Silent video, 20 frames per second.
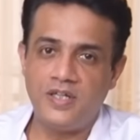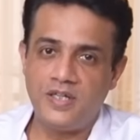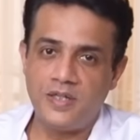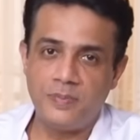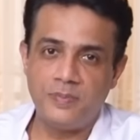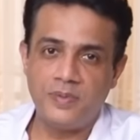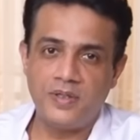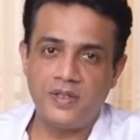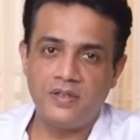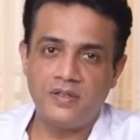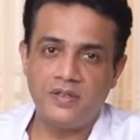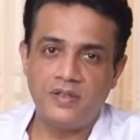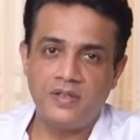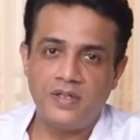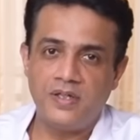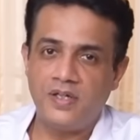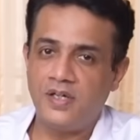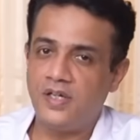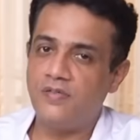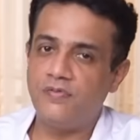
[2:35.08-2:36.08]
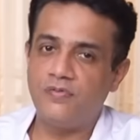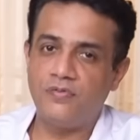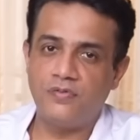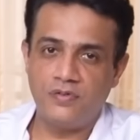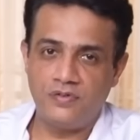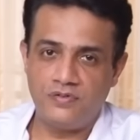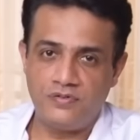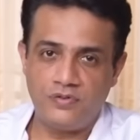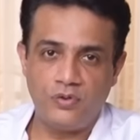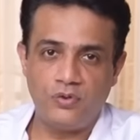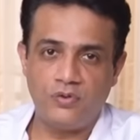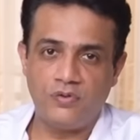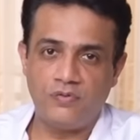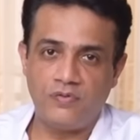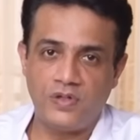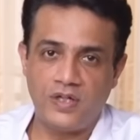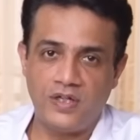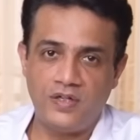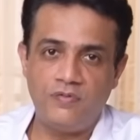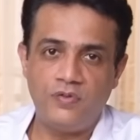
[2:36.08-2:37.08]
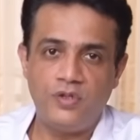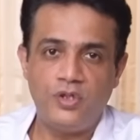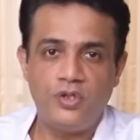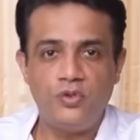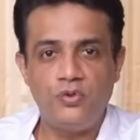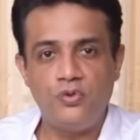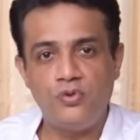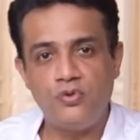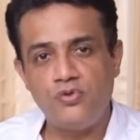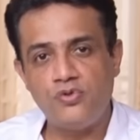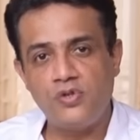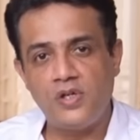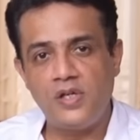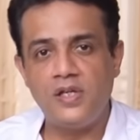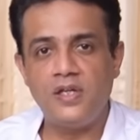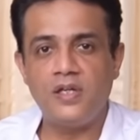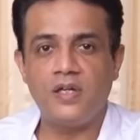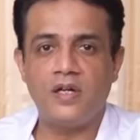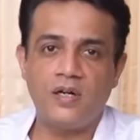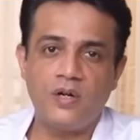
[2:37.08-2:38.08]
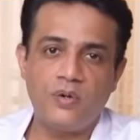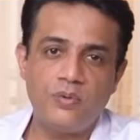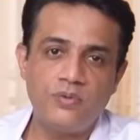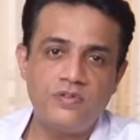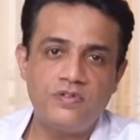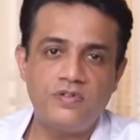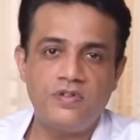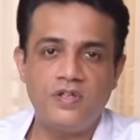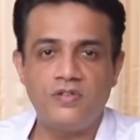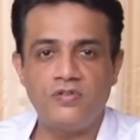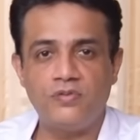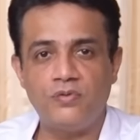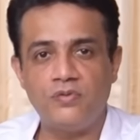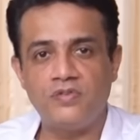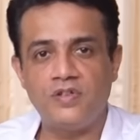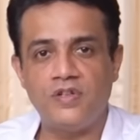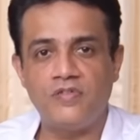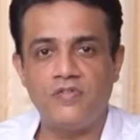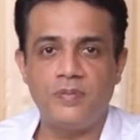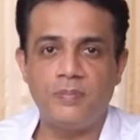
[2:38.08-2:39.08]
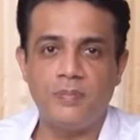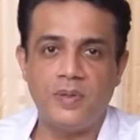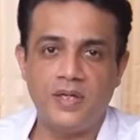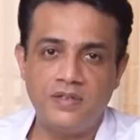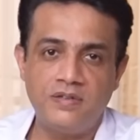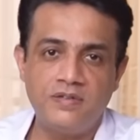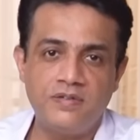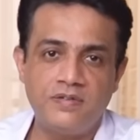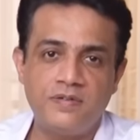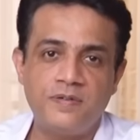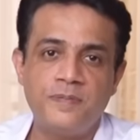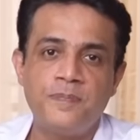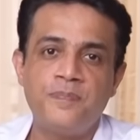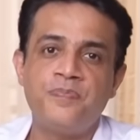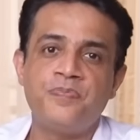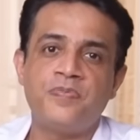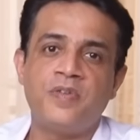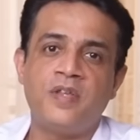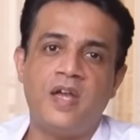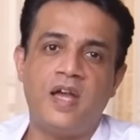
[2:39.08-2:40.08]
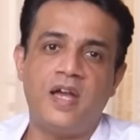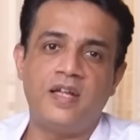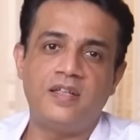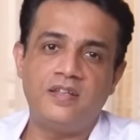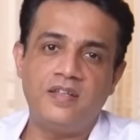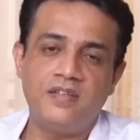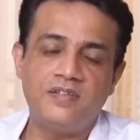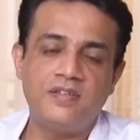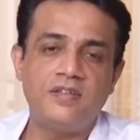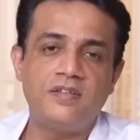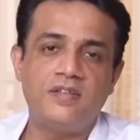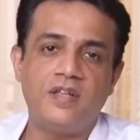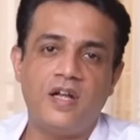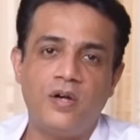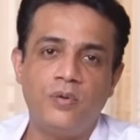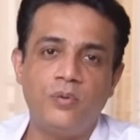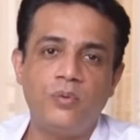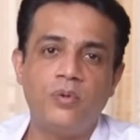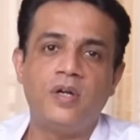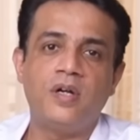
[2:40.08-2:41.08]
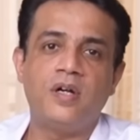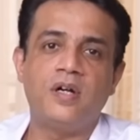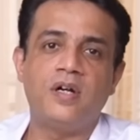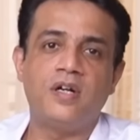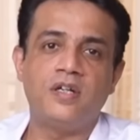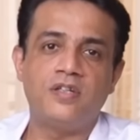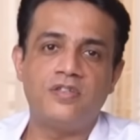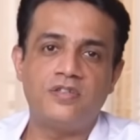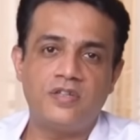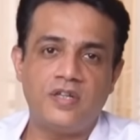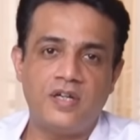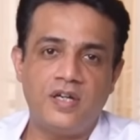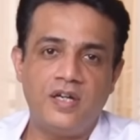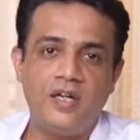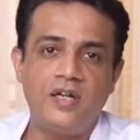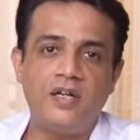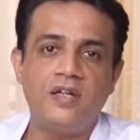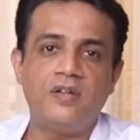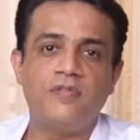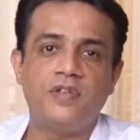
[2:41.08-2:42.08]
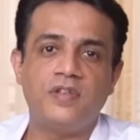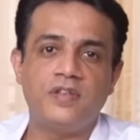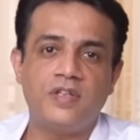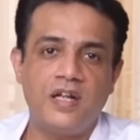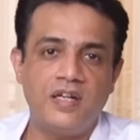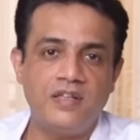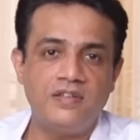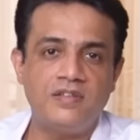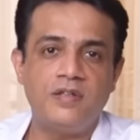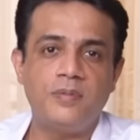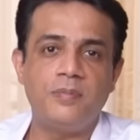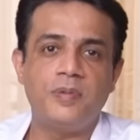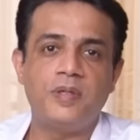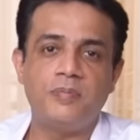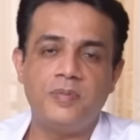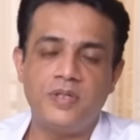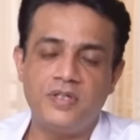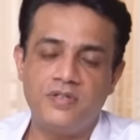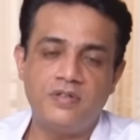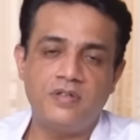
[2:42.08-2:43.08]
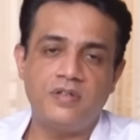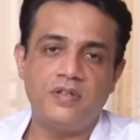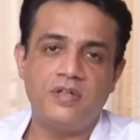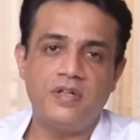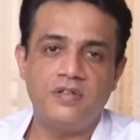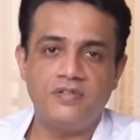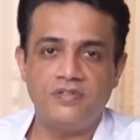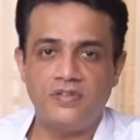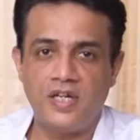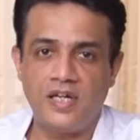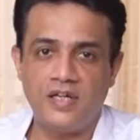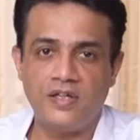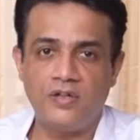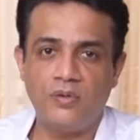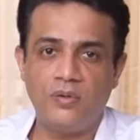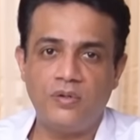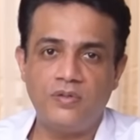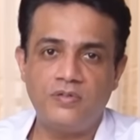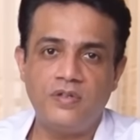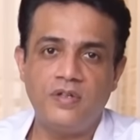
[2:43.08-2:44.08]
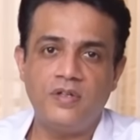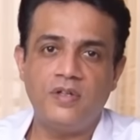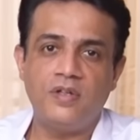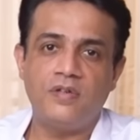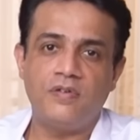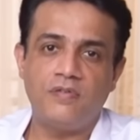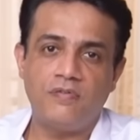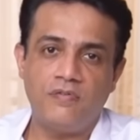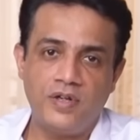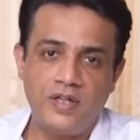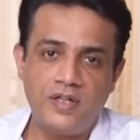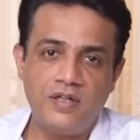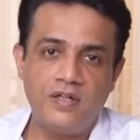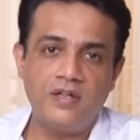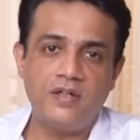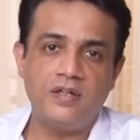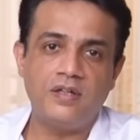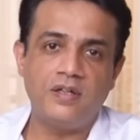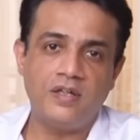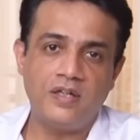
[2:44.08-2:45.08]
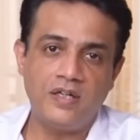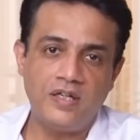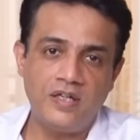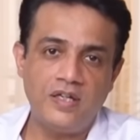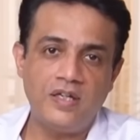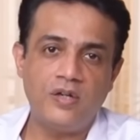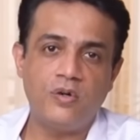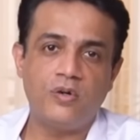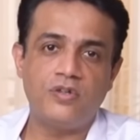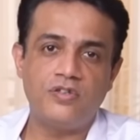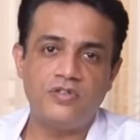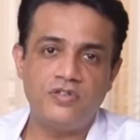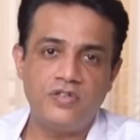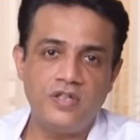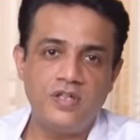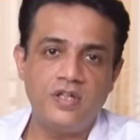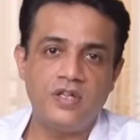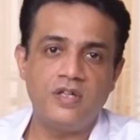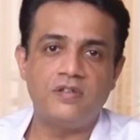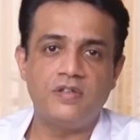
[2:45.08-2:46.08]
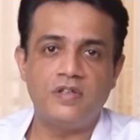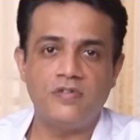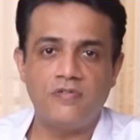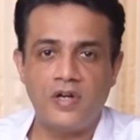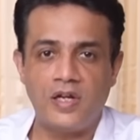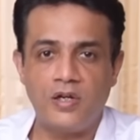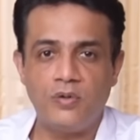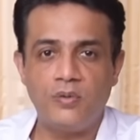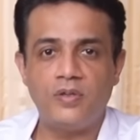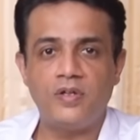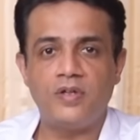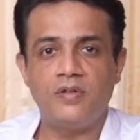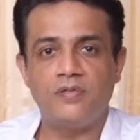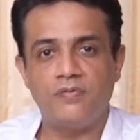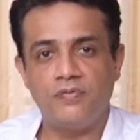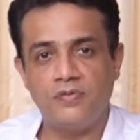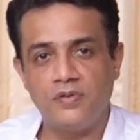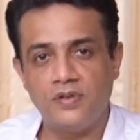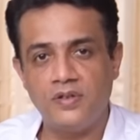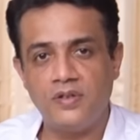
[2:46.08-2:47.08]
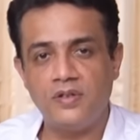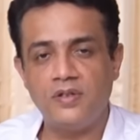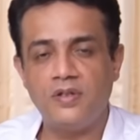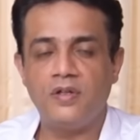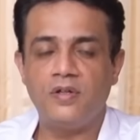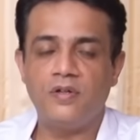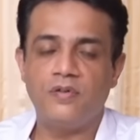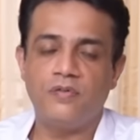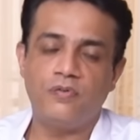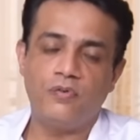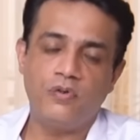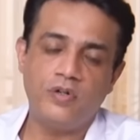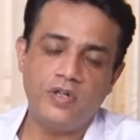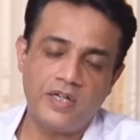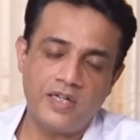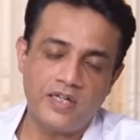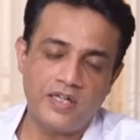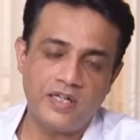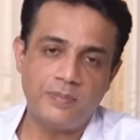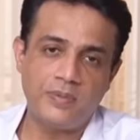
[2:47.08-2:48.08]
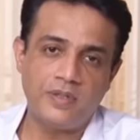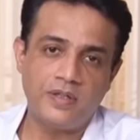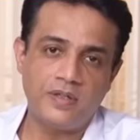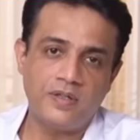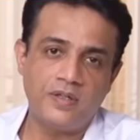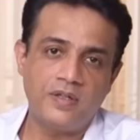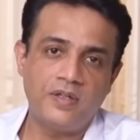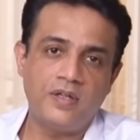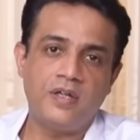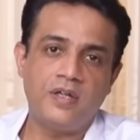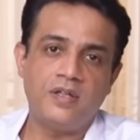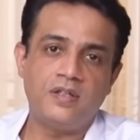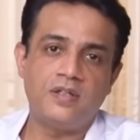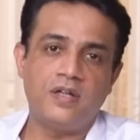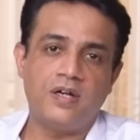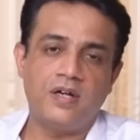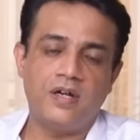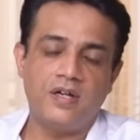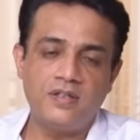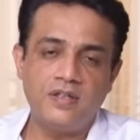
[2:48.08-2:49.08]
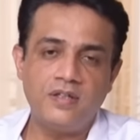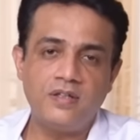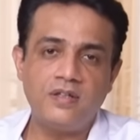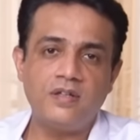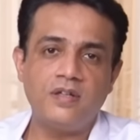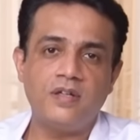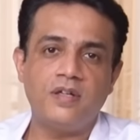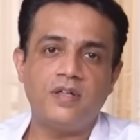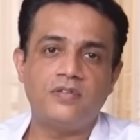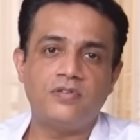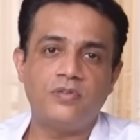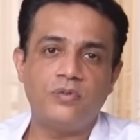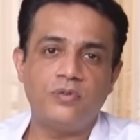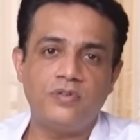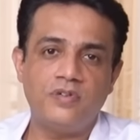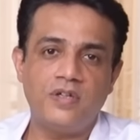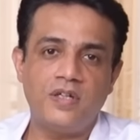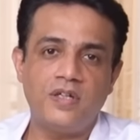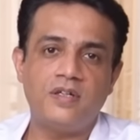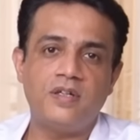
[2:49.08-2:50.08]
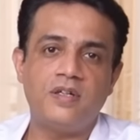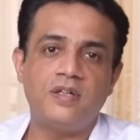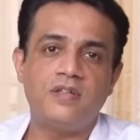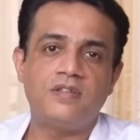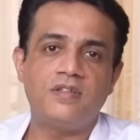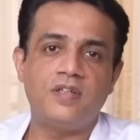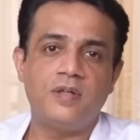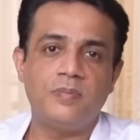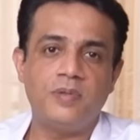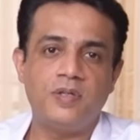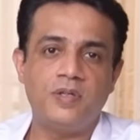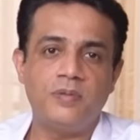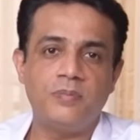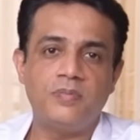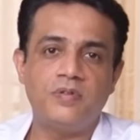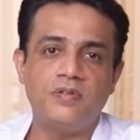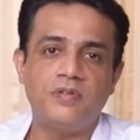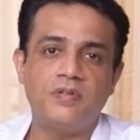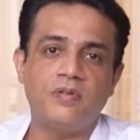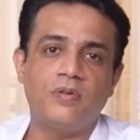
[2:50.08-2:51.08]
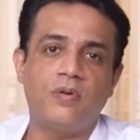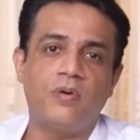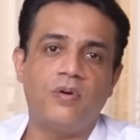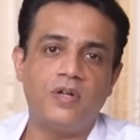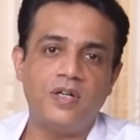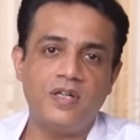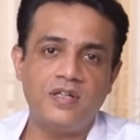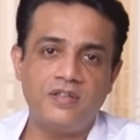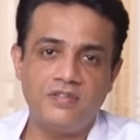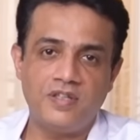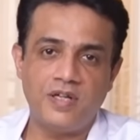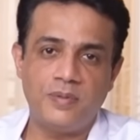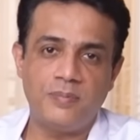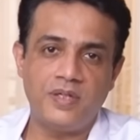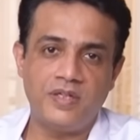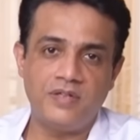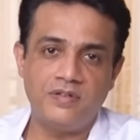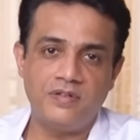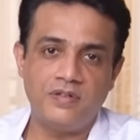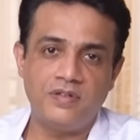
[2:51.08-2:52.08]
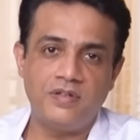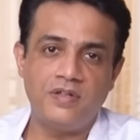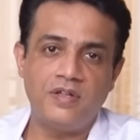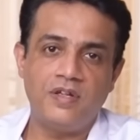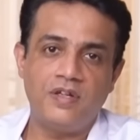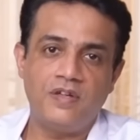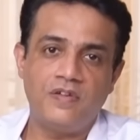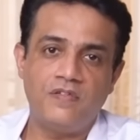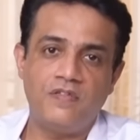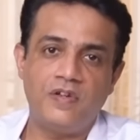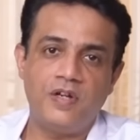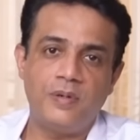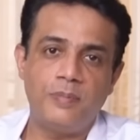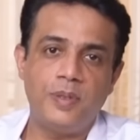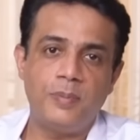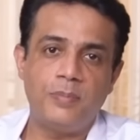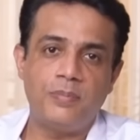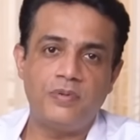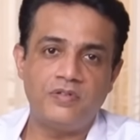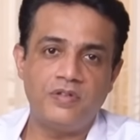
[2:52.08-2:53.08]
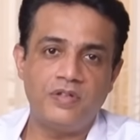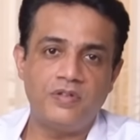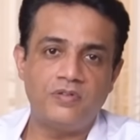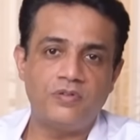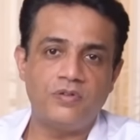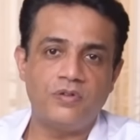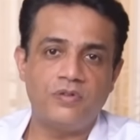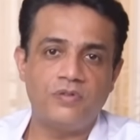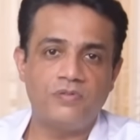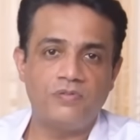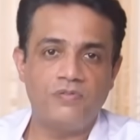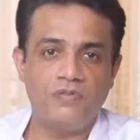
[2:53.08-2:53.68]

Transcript: anemia in first year of life, usually around 6 to 7 months. And this is how a child with thalassemia major is diagnosed when he or she is evaluated further for anemia. The other associated symptoms on examination will be presence of